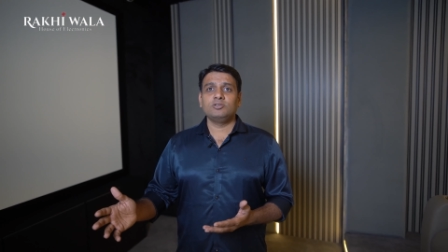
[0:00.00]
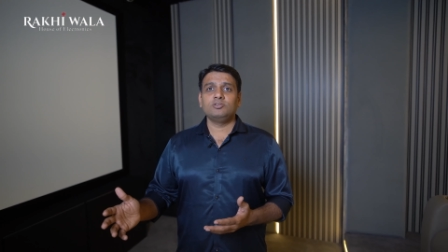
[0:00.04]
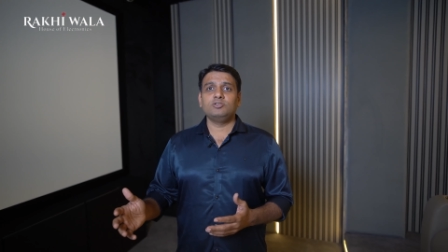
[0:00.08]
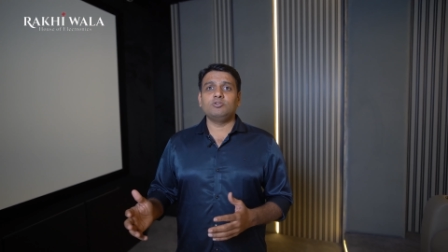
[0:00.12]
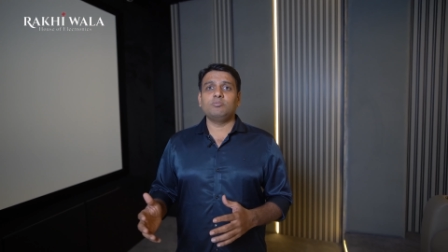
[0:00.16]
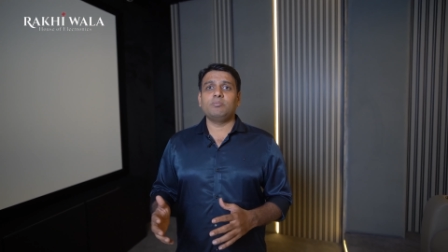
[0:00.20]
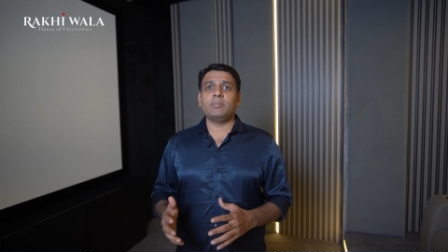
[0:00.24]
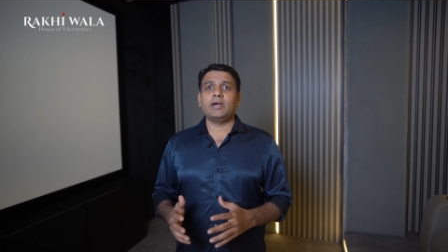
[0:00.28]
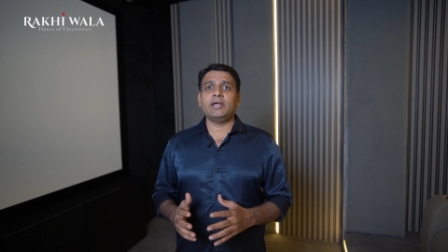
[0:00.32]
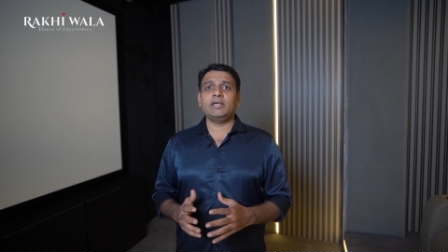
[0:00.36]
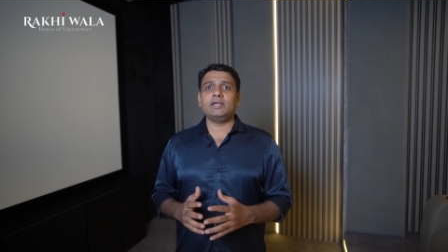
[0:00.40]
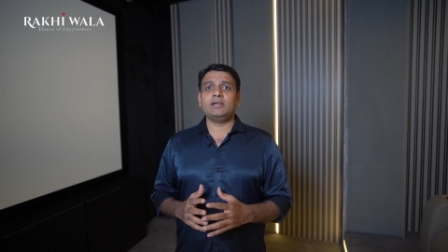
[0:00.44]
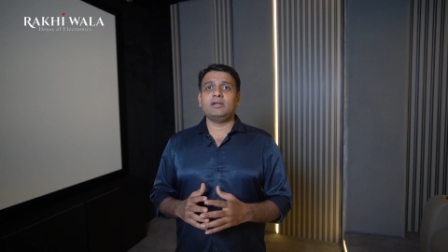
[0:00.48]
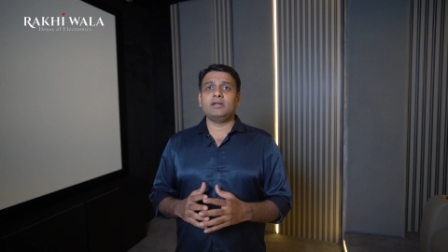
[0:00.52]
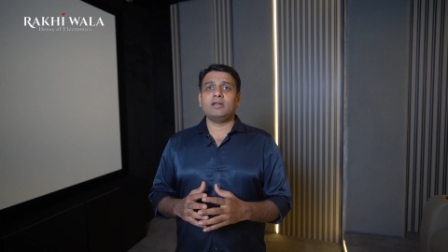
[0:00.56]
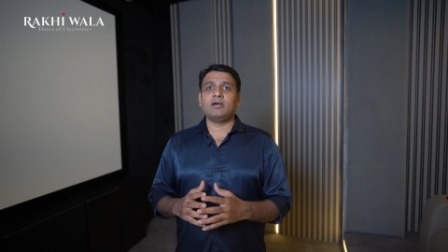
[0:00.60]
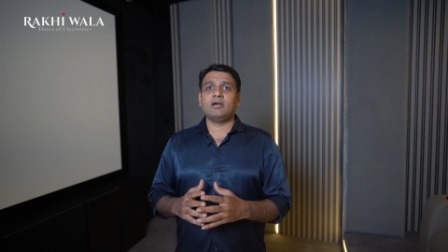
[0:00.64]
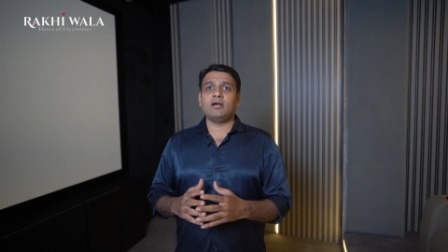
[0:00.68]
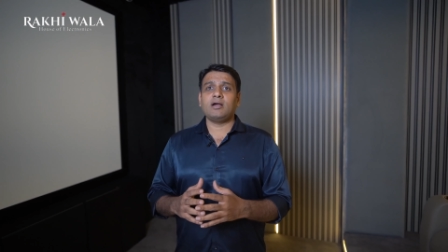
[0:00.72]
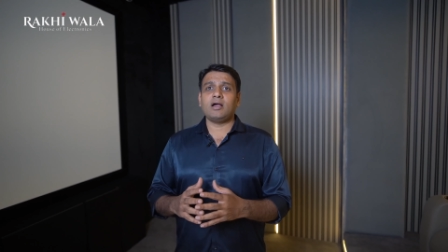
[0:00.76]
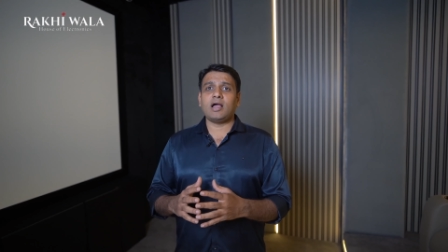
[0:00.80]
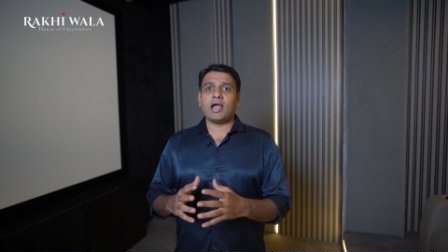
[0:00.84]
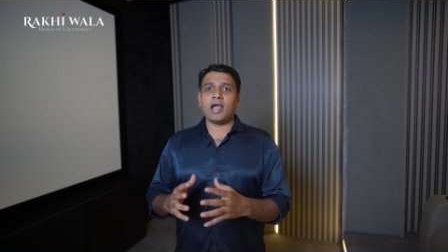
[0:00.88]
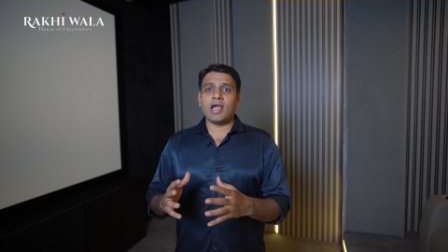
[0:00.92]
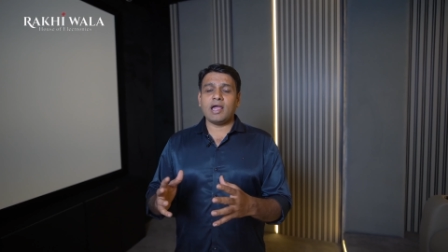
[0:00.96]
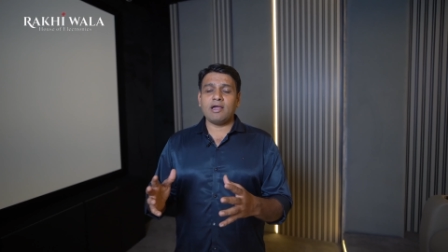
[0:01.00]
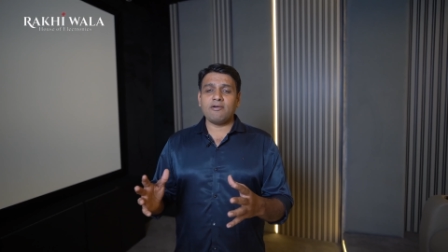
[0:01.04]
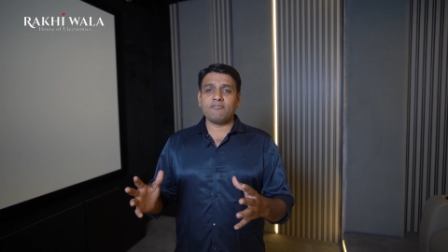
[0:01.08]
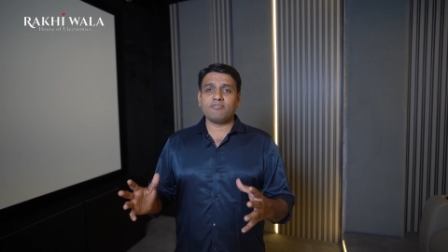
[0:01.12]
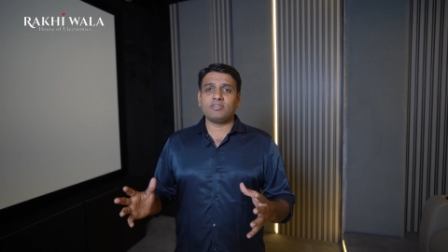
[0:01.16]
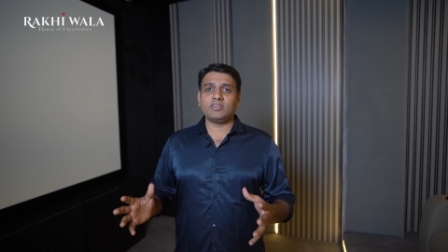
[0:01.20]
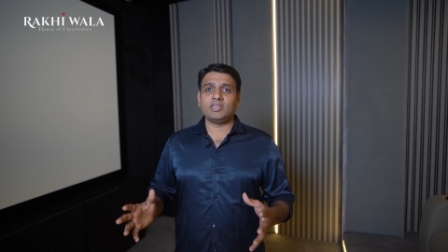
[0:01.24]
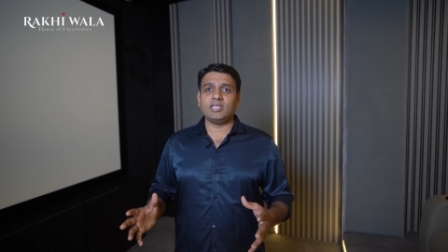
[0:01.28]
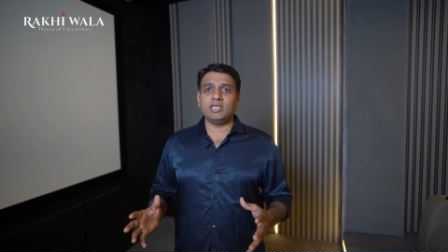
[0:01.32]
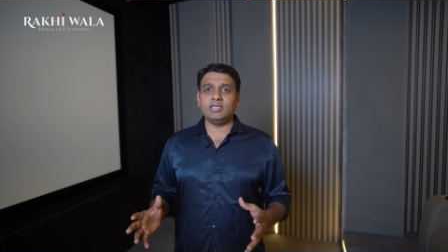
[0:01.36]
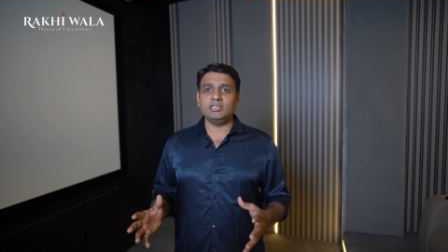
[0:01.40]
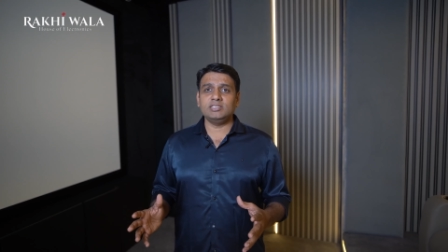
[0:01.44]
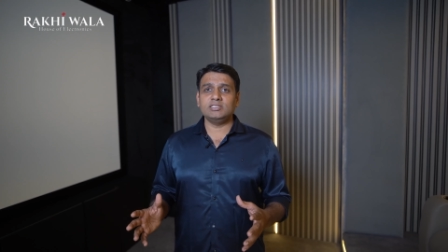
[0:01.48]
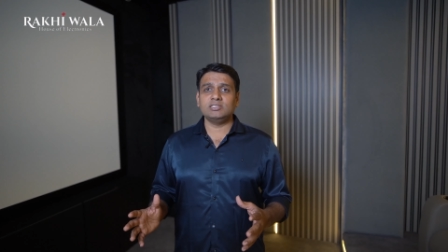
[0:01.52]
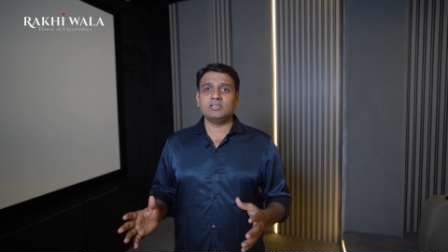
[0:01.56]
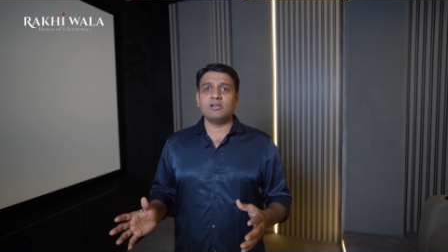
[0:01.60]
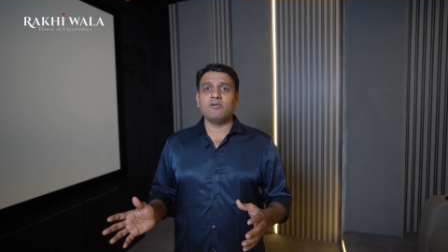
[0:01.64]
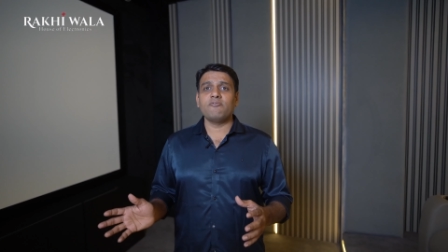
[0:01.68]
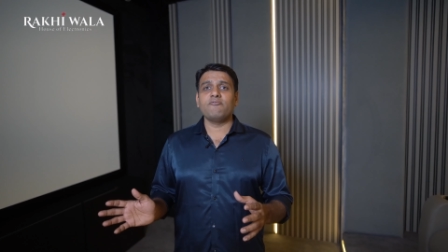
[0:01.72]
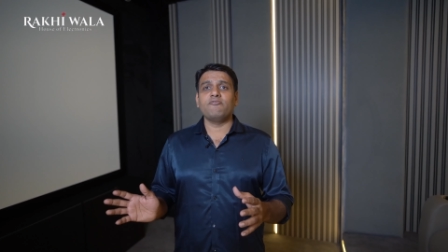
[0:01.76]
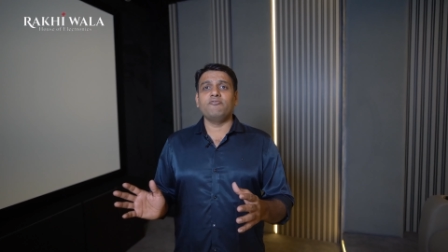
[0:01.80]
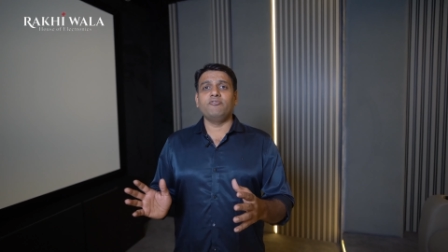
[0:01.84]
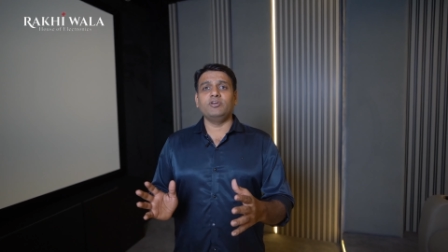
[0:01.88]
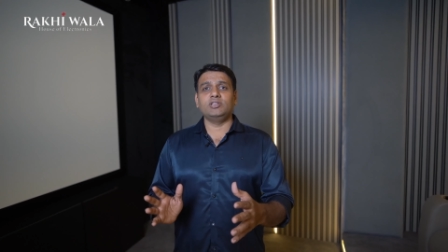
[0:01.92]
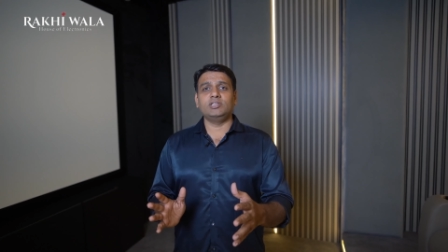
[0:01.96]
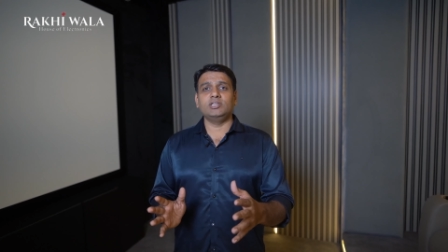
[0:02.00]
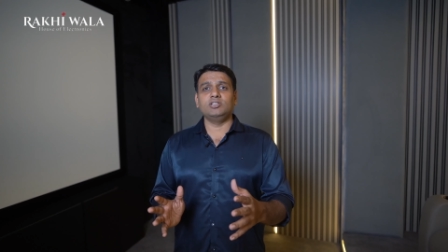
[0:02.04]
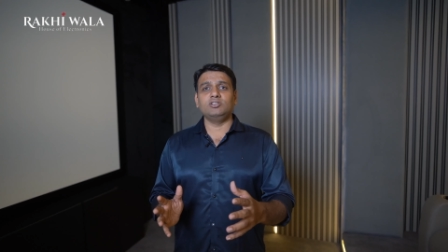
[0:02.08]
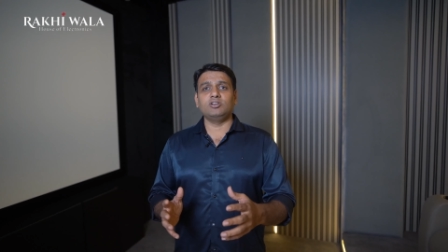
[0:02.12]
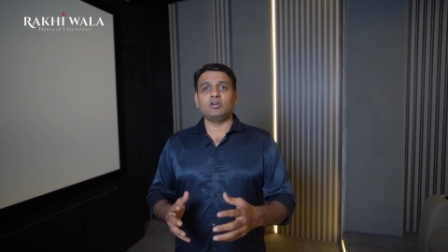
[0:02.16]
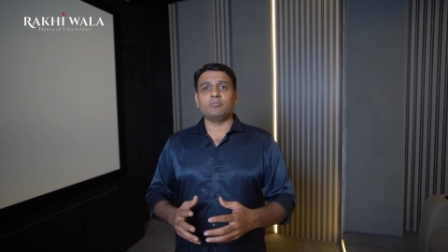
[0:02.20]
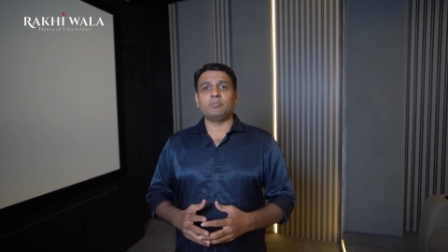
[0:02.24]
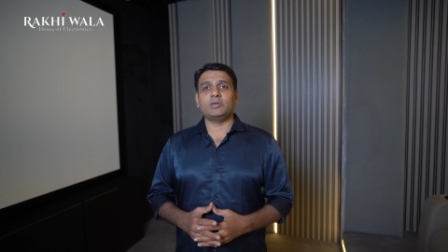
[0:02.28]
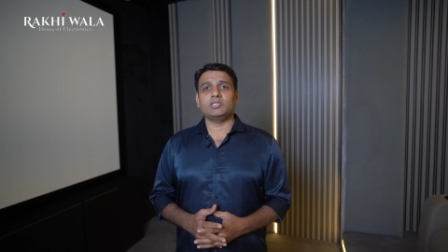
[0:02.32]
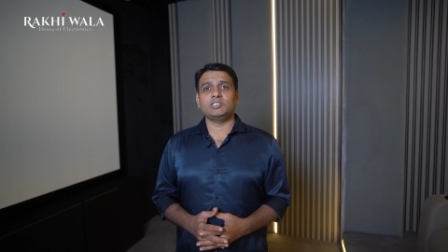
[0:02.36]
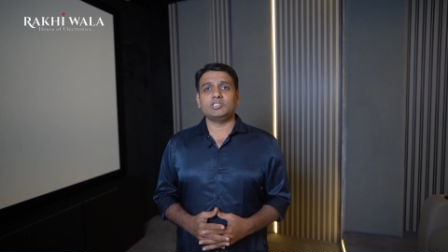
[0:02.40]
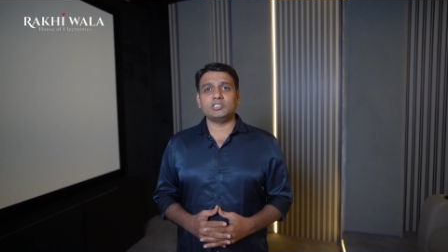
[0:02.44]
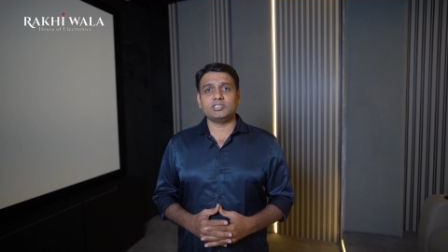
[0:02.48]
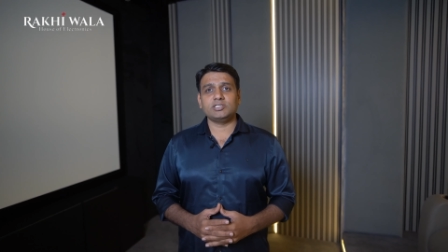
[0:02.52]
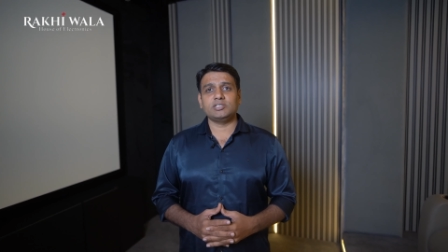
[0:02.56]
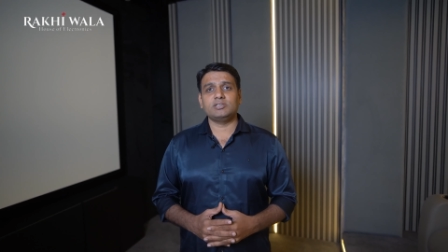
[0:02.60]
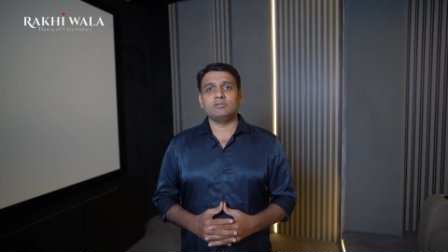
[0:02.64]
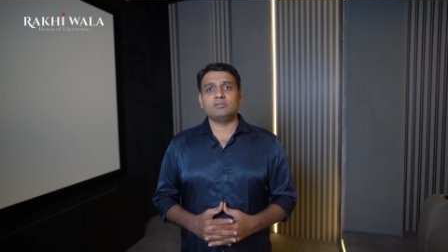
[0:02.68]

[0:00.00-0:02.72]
you might have things within your budget.